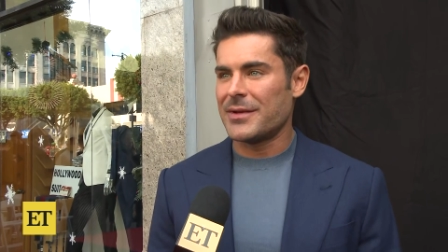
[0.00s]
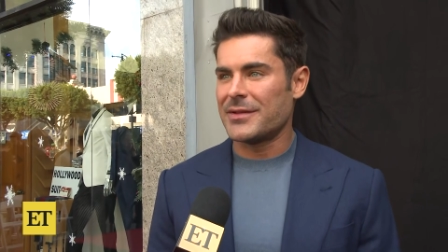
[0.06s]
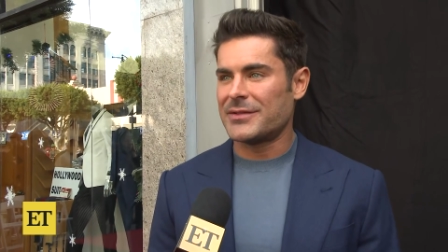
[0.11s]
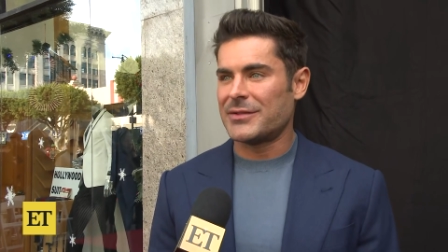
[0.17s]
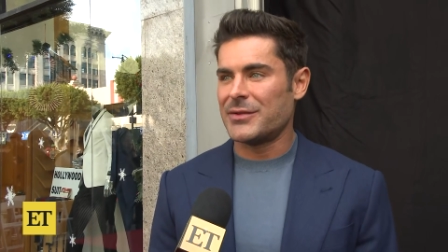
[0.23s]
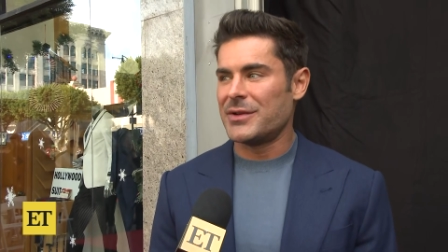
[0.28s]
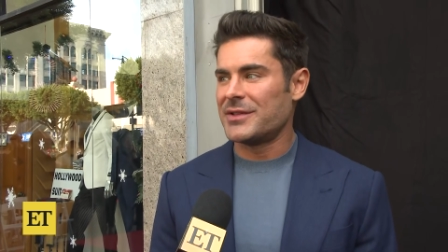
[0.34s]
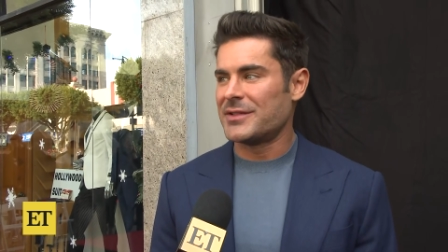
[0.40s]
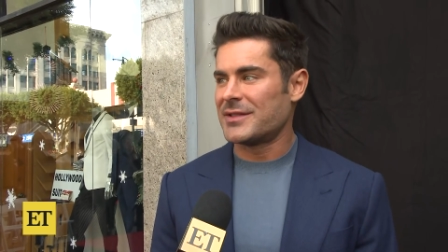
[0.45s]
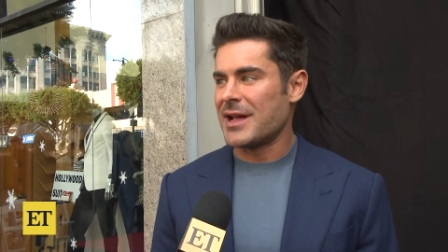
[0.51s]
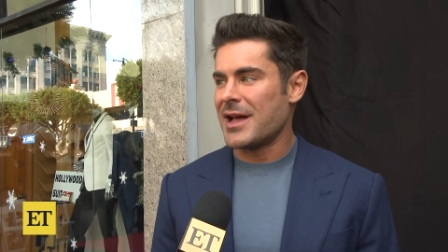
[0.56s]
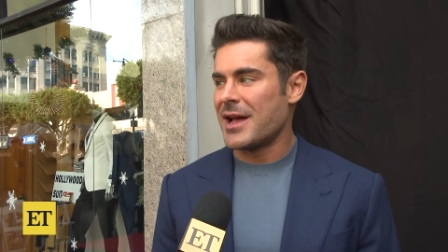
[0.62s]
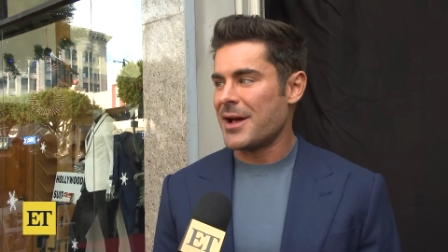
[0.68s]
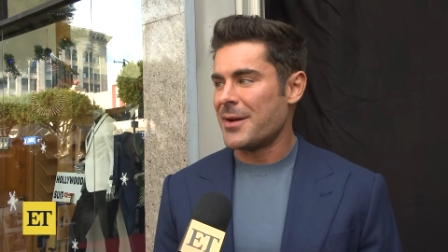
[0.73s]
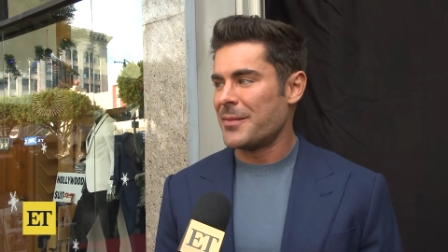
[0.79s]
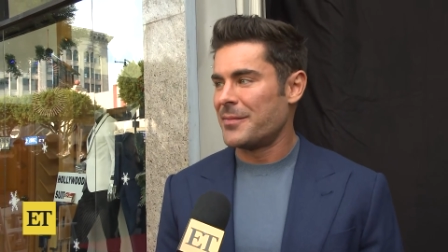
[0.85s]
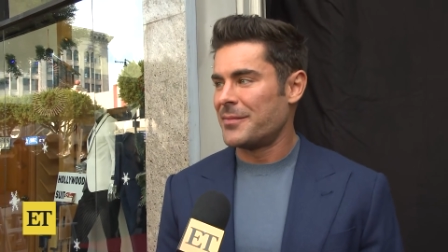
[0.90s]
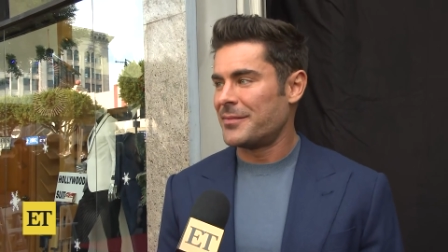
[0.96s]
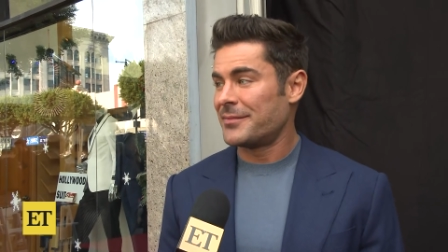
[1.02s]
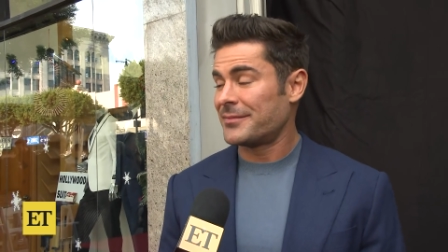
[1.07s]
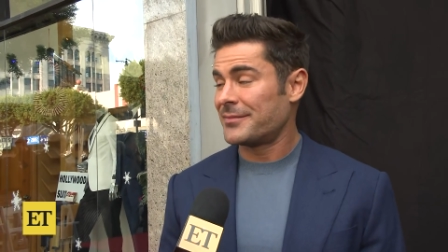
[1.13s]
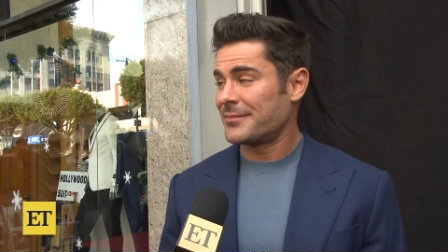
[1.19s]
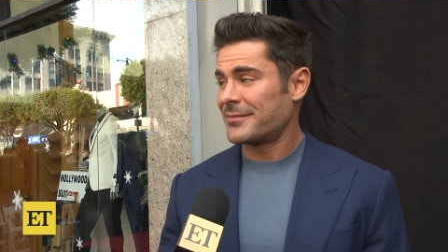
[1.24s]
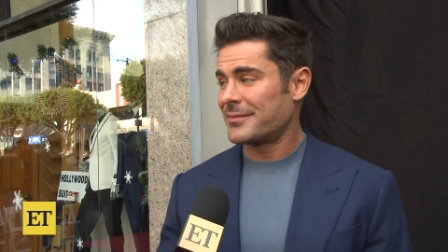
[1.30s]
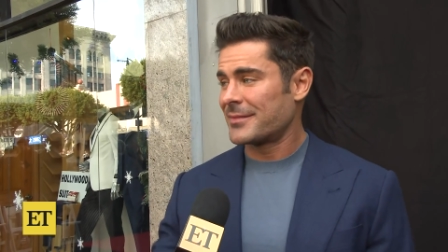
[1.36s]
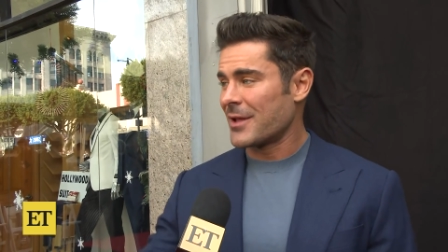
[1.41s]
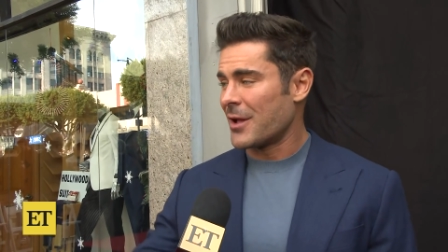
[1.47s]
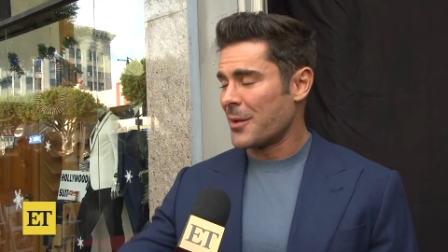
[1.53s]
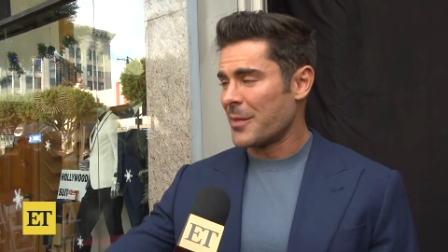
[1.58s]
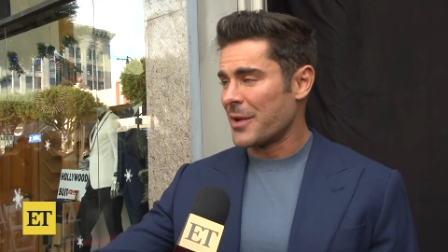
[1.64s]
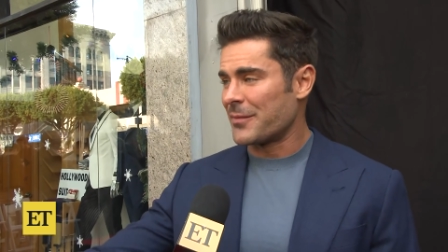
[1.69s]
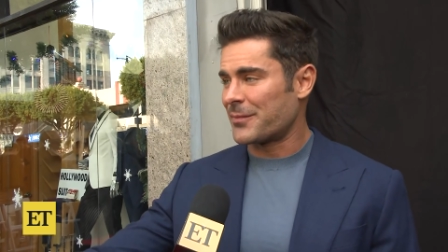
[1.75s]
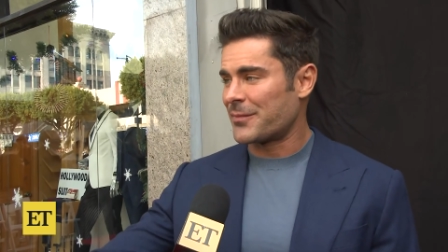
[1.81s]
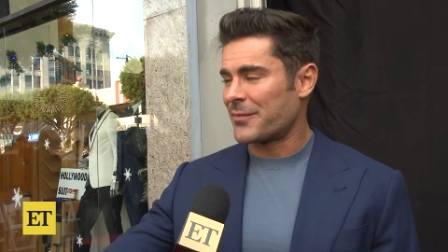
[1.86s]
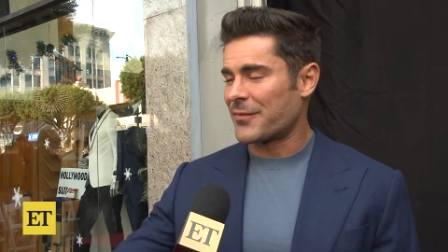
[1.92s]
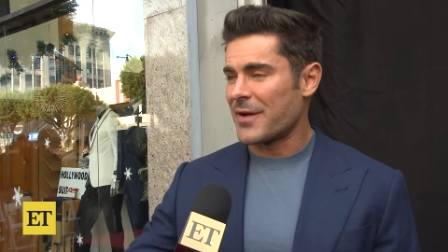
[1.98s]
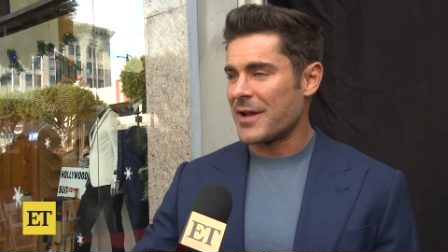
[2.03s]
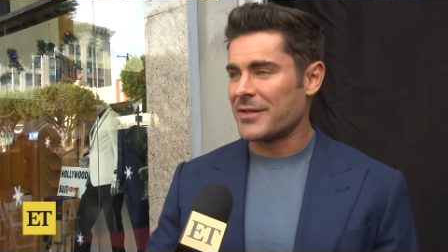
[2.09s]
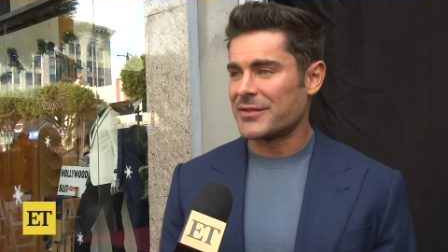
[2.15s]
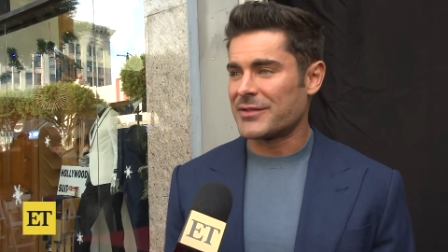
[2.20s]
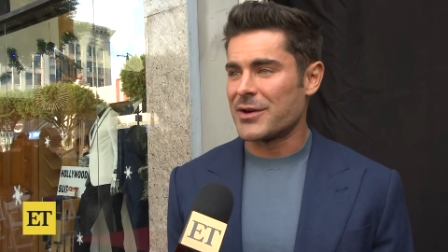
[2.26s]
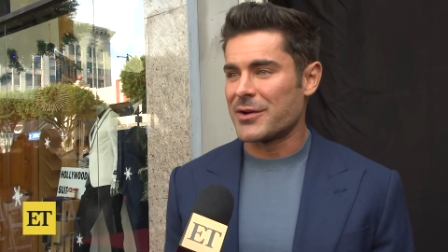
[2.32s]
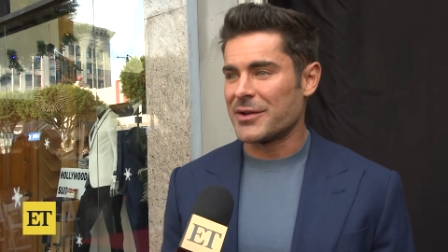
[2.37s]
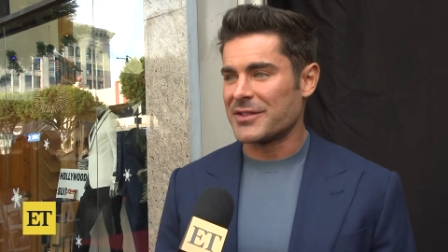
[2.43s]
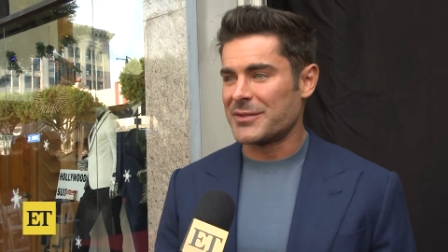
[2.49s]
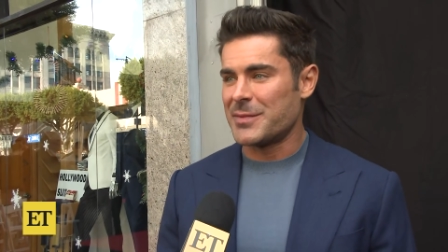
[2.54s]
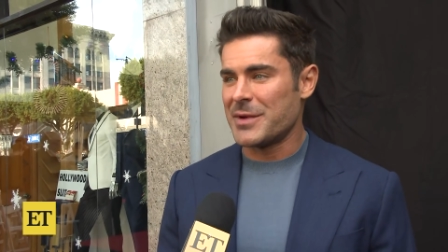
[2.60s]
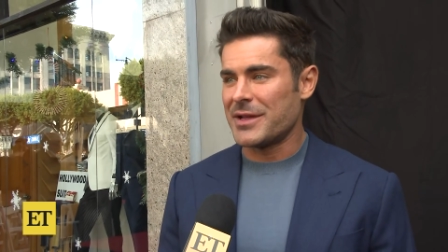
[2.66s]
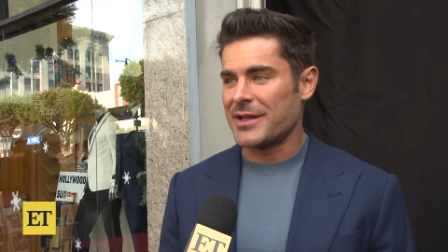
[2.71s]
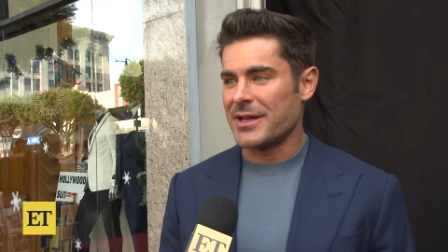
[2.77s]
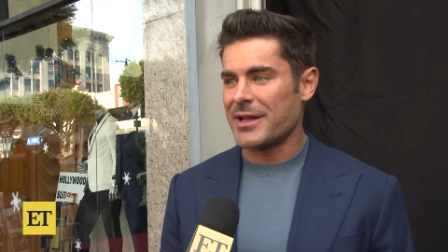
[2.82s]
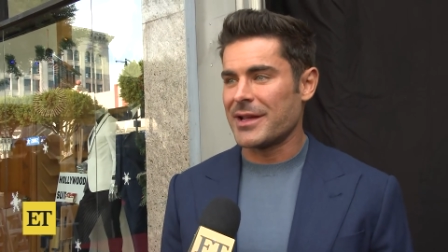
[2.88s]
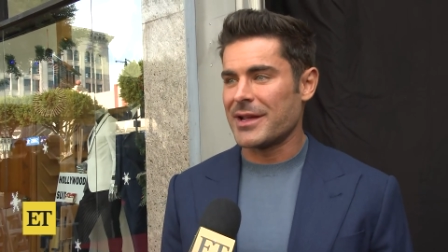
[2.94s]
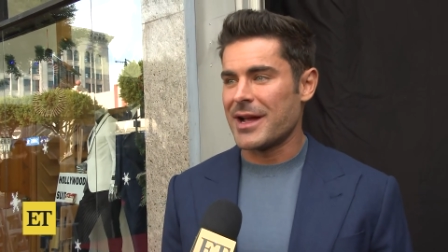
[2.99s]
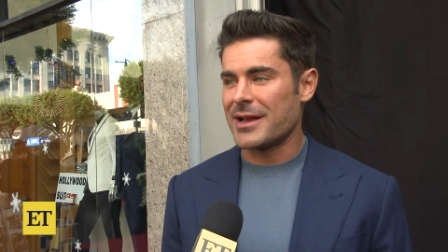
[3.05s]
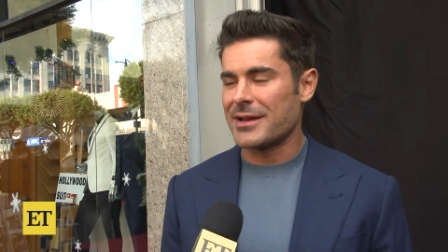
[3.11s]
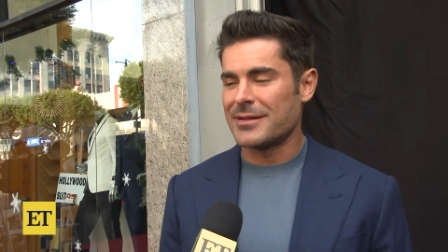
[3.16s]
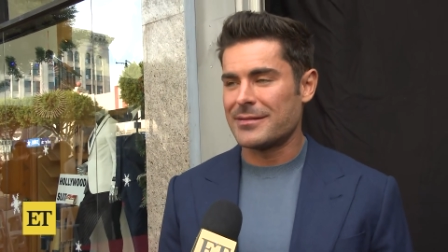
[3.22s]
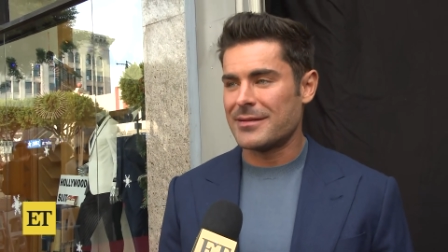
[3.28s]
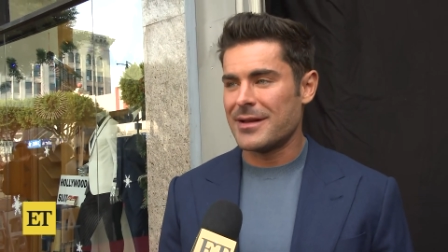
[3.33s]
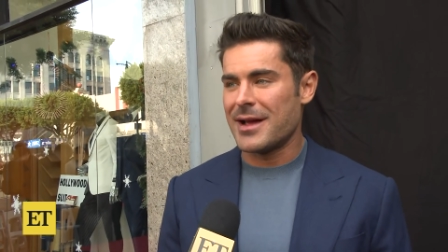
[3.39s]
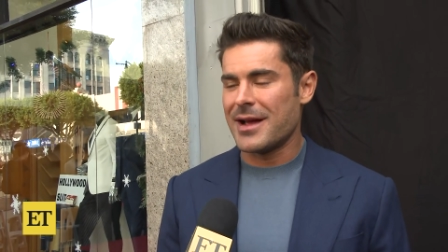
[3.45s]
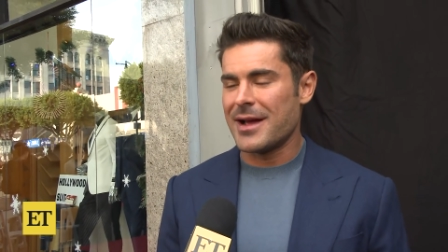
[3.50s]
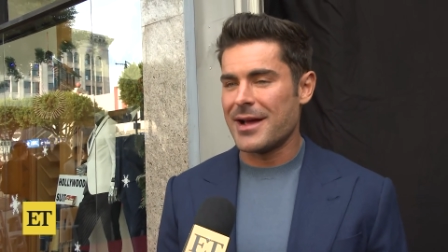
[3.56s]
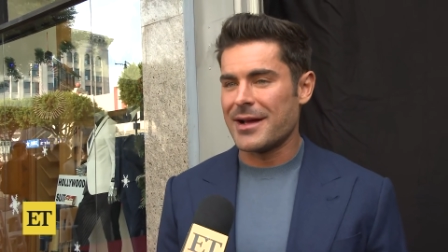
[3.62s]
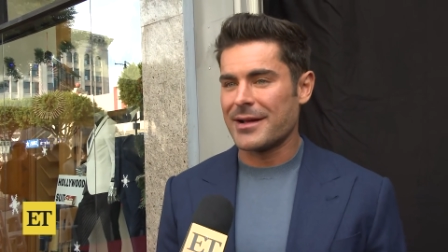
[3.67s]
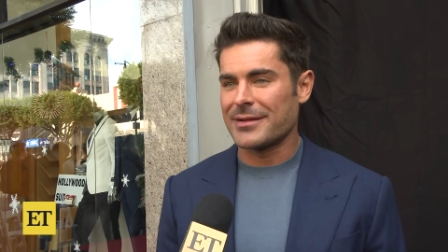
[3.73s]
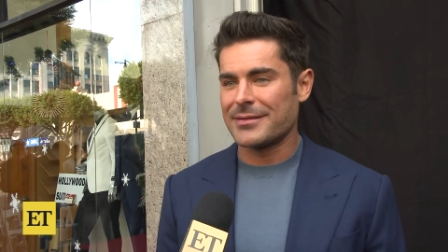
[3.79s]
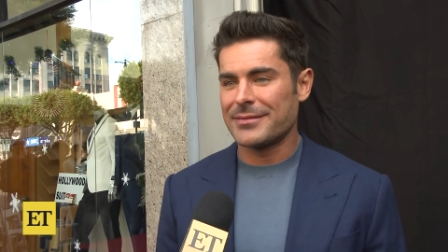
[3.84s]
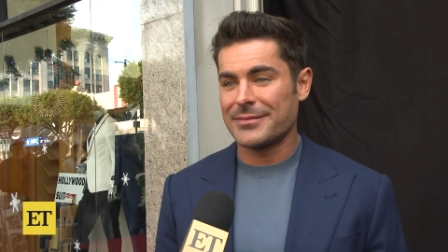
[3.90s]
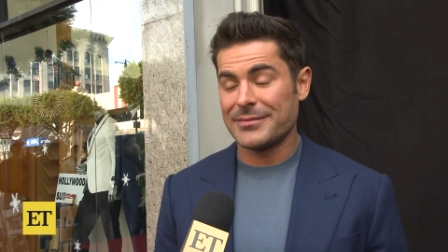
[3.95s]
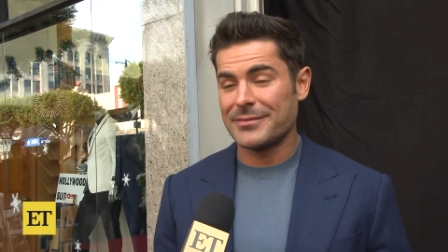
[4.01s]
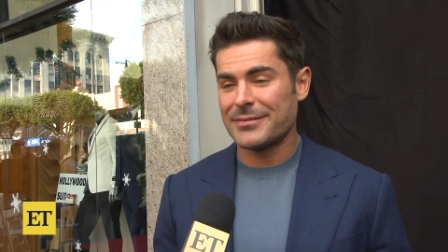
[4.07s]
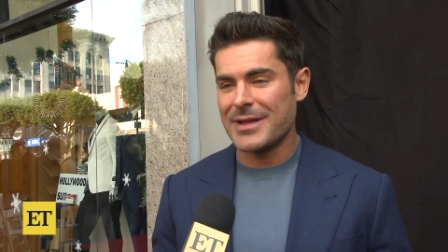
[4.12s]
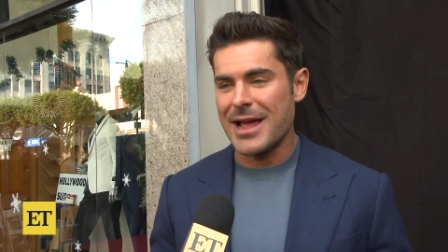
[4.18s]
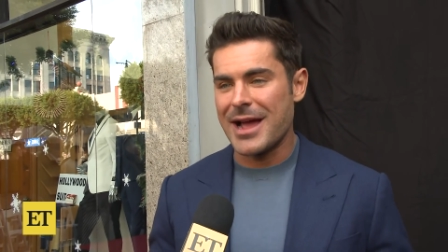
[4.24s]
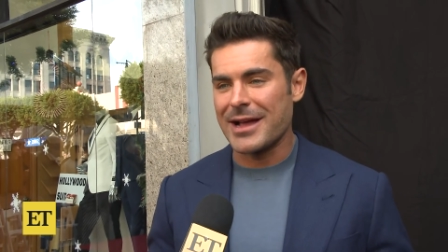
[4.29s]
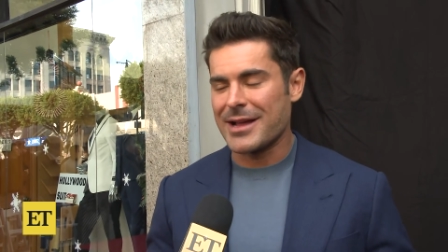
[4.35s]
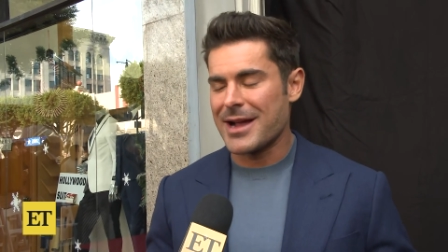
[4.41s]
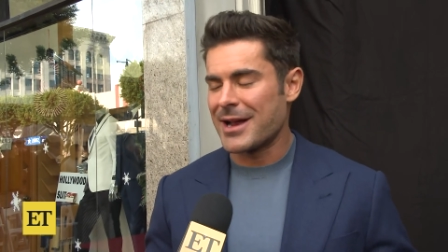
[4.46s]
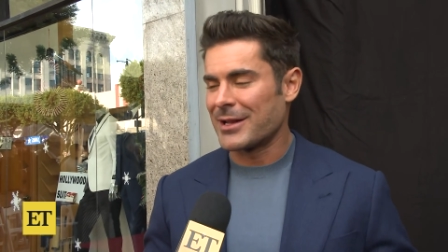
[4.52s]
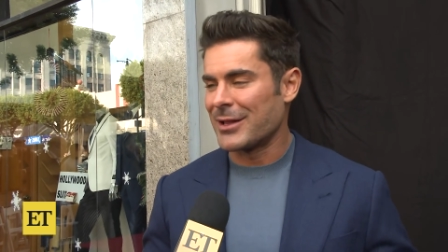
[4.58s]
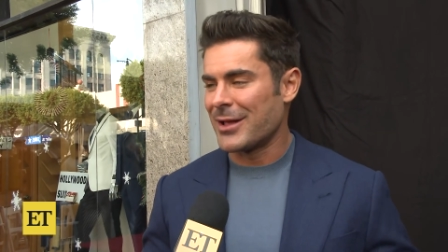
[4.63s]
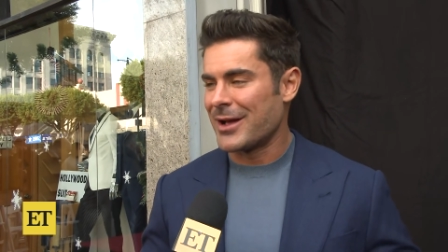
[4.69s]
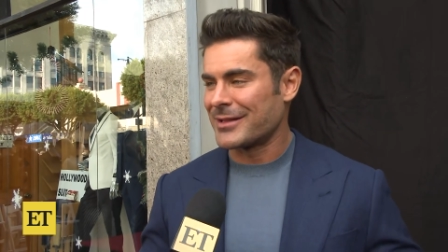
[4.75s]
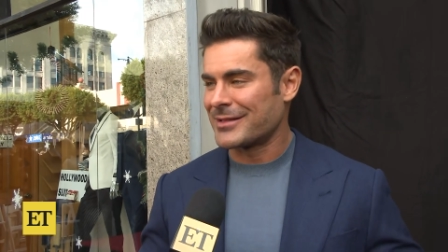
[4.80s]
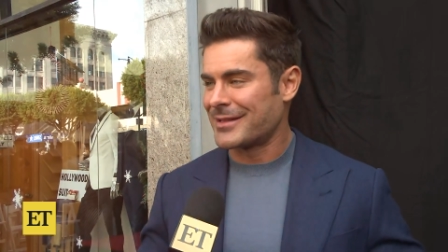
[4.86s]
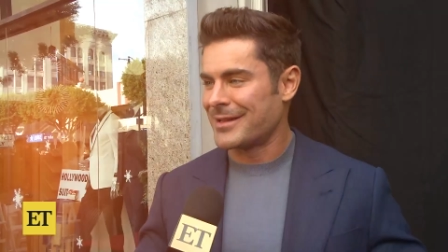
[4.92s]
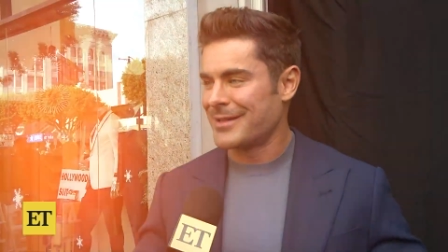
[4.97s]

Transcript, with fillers: As soon as um, all my friends started speaking, I, uh, yeah, I kind of lost